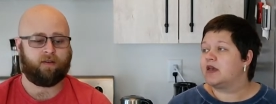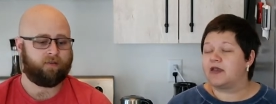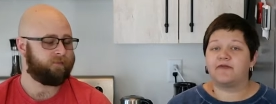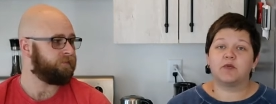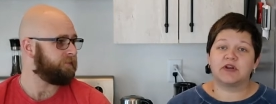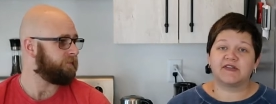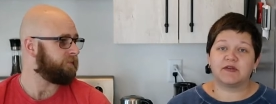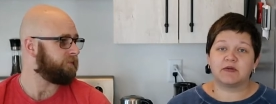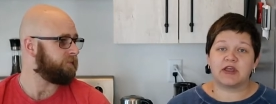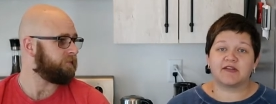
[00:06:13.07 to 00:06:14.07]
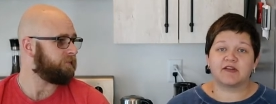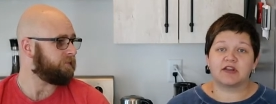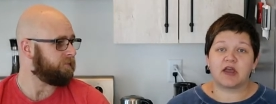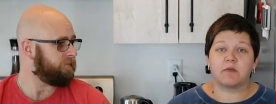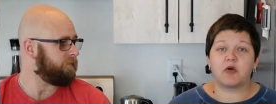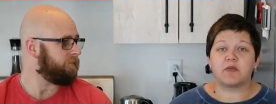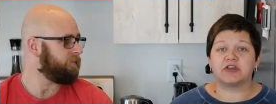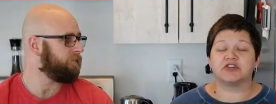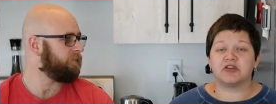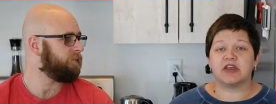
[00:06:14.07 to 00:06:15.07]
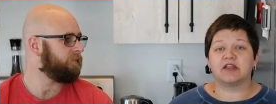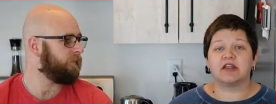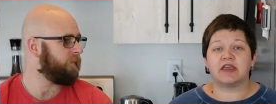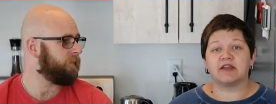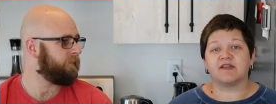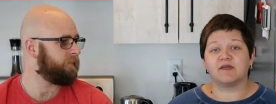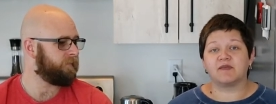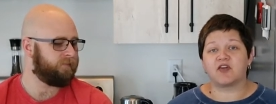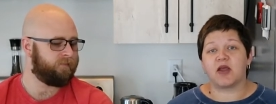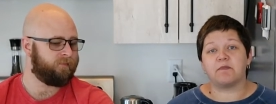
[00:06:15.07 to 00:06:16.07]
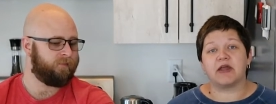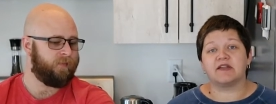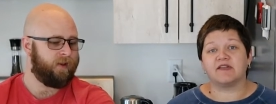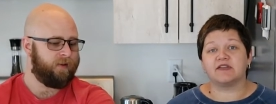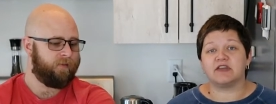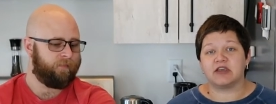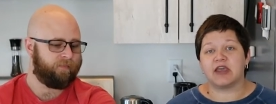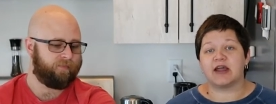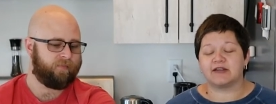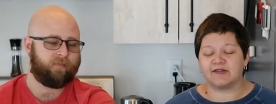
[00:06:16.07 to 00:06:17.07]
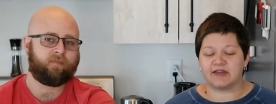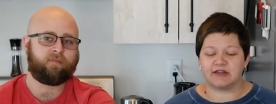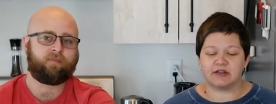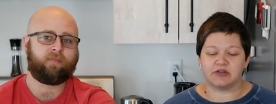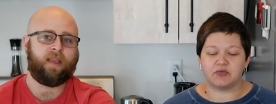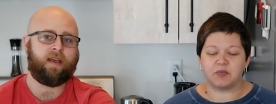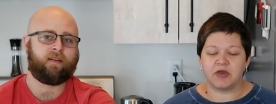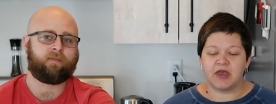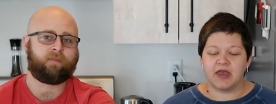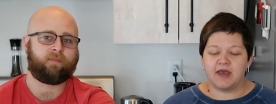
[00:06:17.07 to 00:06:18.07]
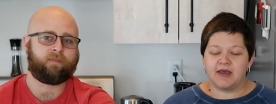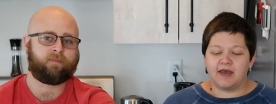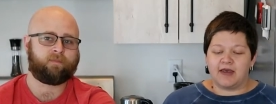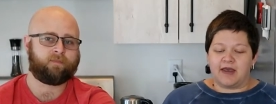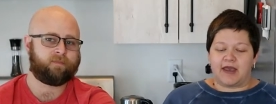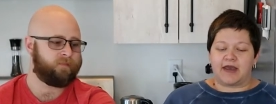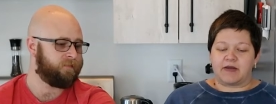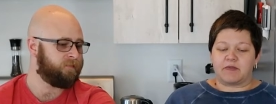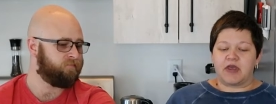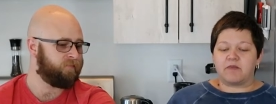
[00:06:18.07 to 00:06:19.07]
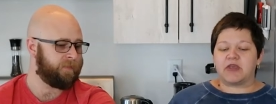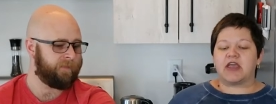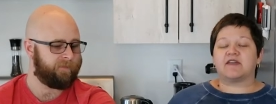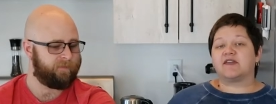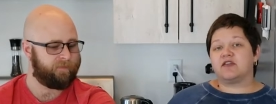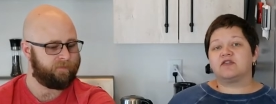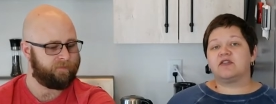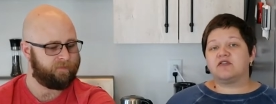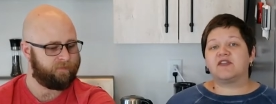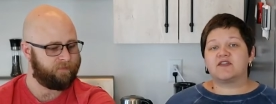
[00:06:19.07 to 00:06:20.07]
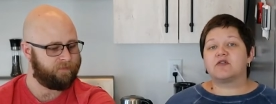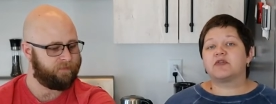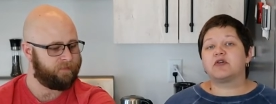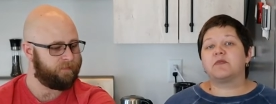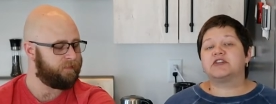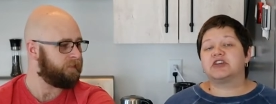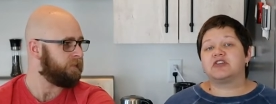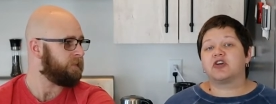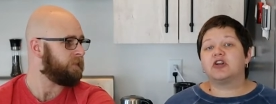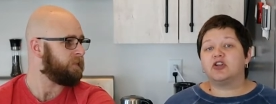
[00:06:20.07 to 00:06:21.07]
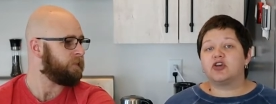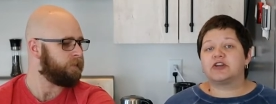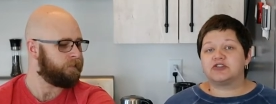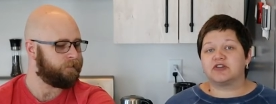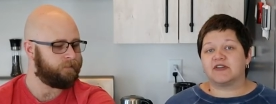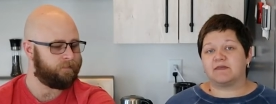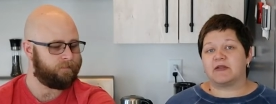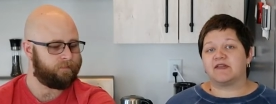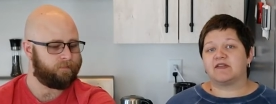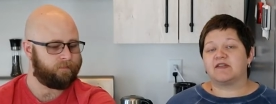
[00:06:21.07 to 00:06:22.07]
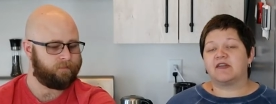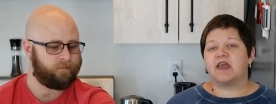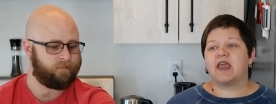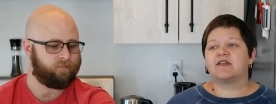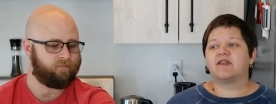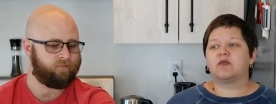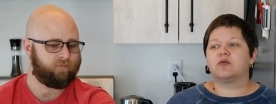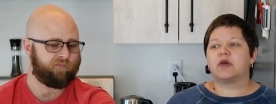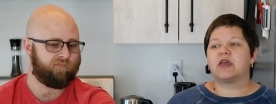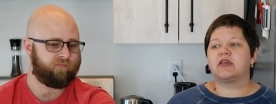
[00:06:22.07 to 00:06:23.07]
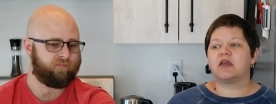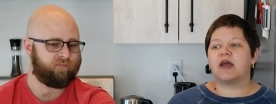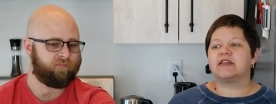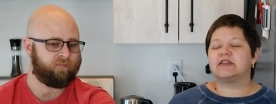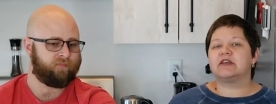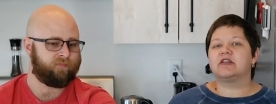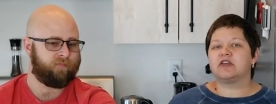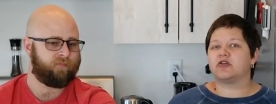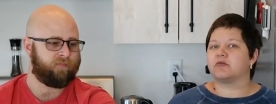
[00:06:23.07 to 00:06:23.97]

Speaker 1: If you want to see when that's going to come out, make sure you hit the like and subscribe button so that you can kind of stay in the loop. Yeah. Um, but yeah, so you'd, you'd, start with your budget and you're going to look at your expenses. And so ideally, your